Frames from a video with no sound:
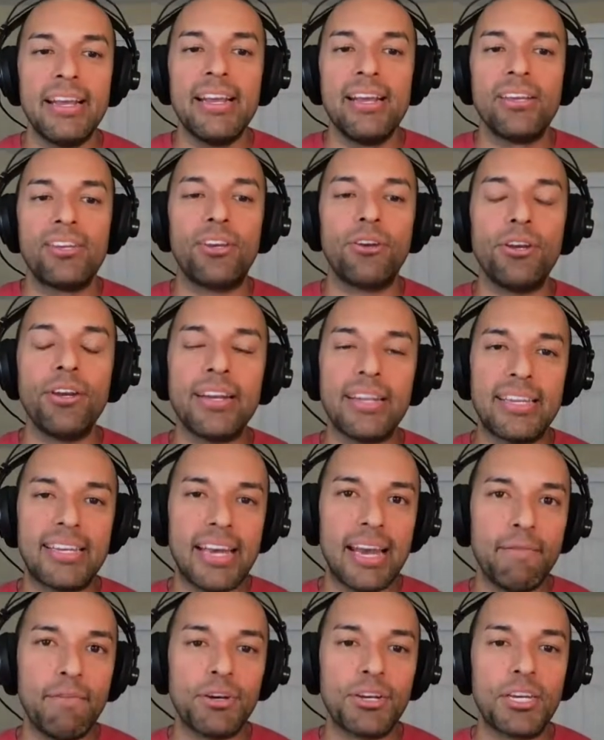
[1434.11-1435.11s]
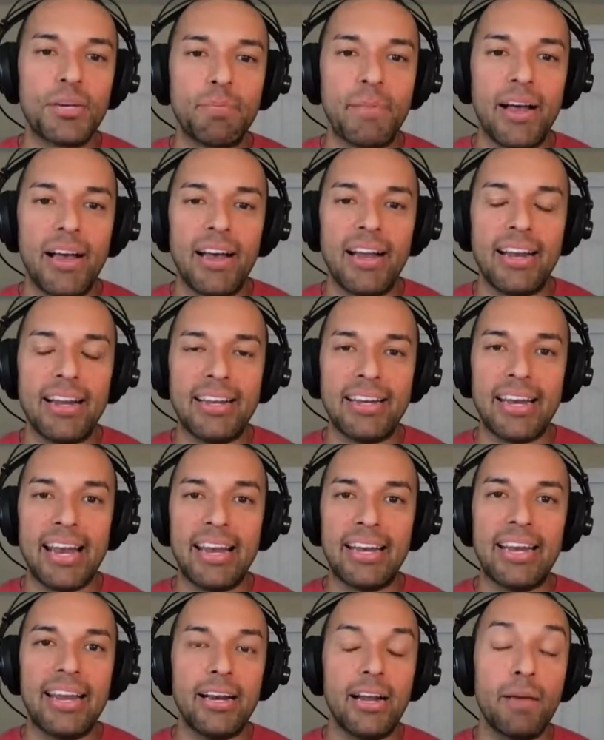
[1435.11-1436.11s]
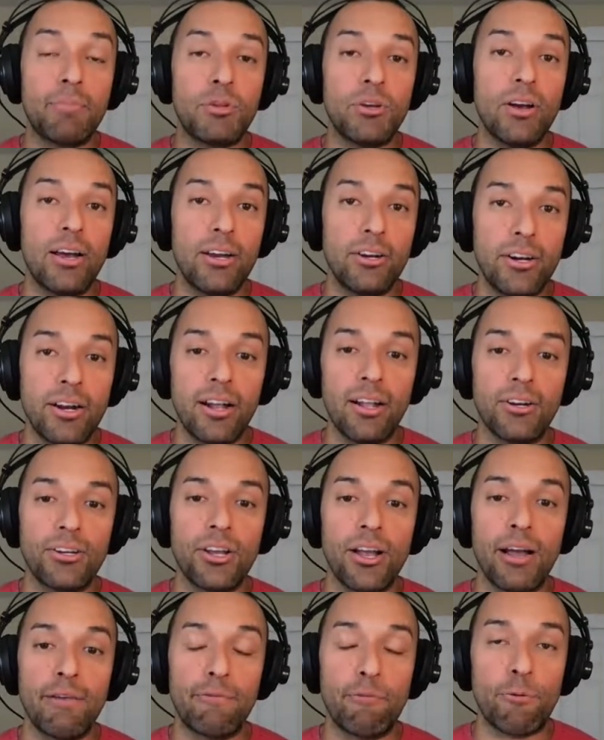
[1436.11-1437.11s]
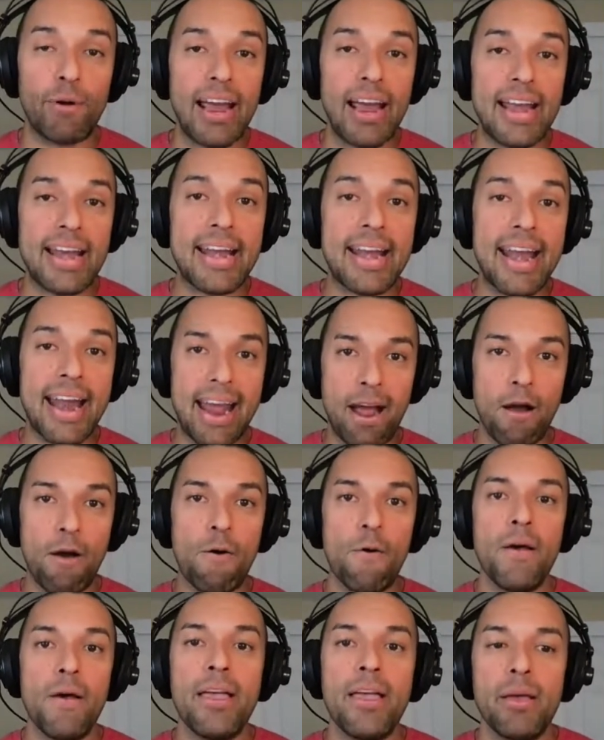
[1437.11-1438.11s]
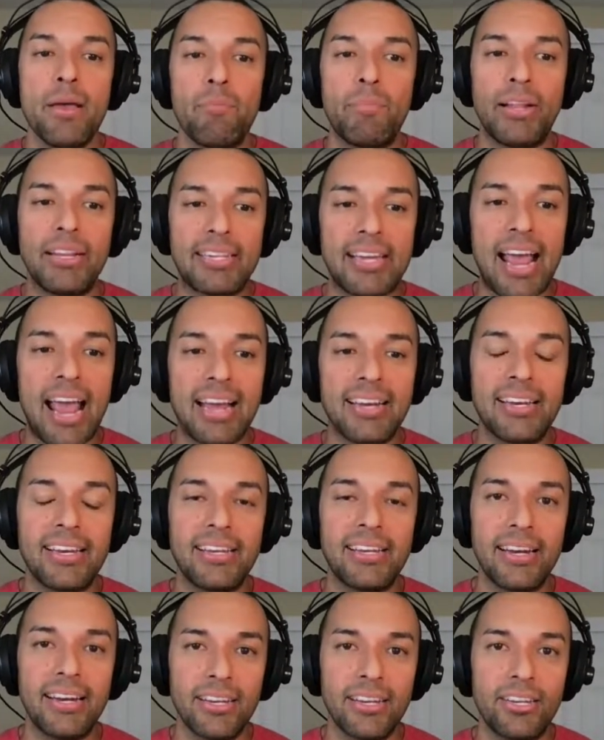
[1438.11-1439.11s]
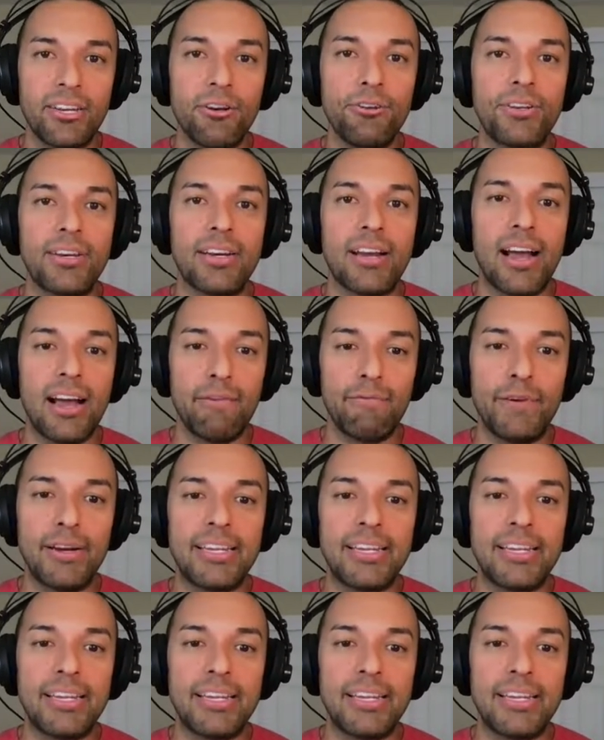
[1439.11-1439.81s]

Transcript: So you can save your spot and, and get up to $100 off right now, plus access to Gusto's conference